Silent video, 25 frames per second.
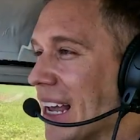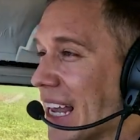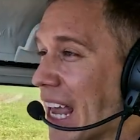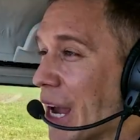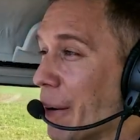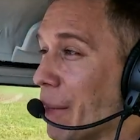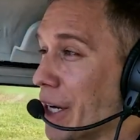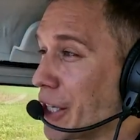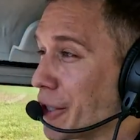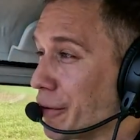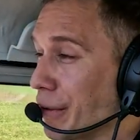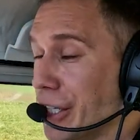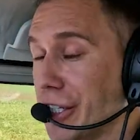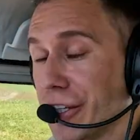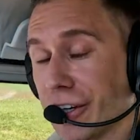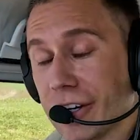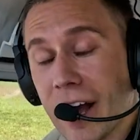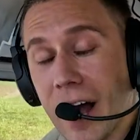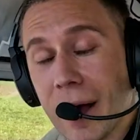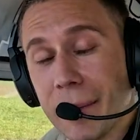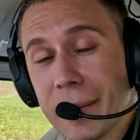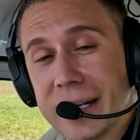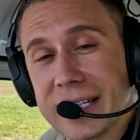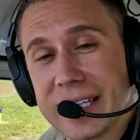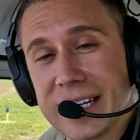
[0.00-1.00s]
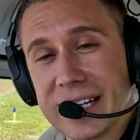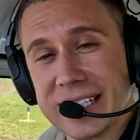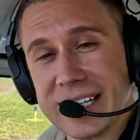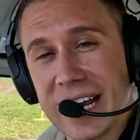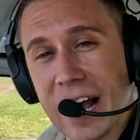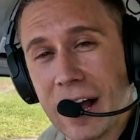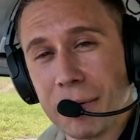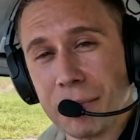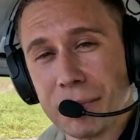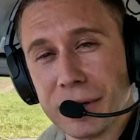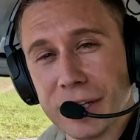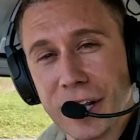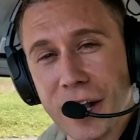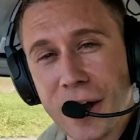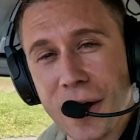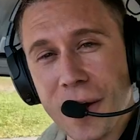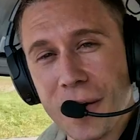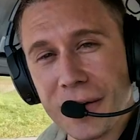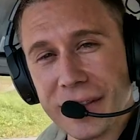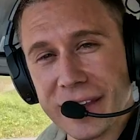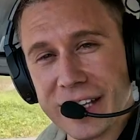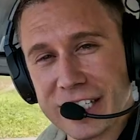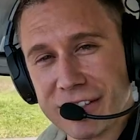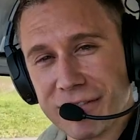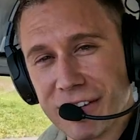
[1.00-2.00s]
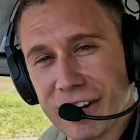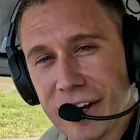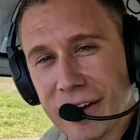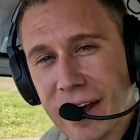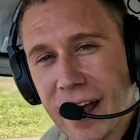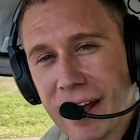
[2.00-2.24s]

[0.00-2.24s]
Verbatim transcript: Can't wait to read your comments down below this video.